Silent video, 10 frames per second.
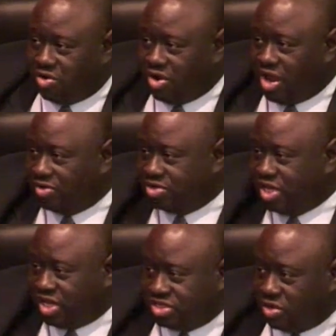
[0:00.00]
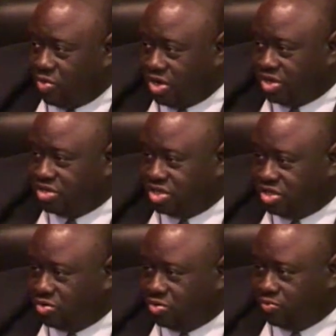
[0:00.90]
you're now taking someone
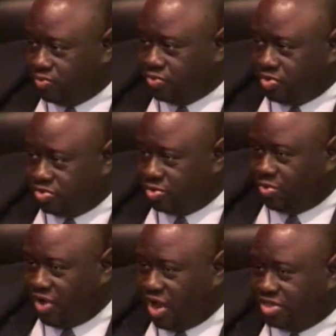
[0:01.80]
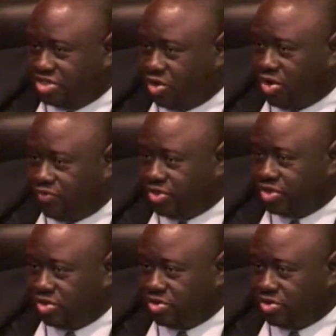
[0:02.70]
to to provide security for this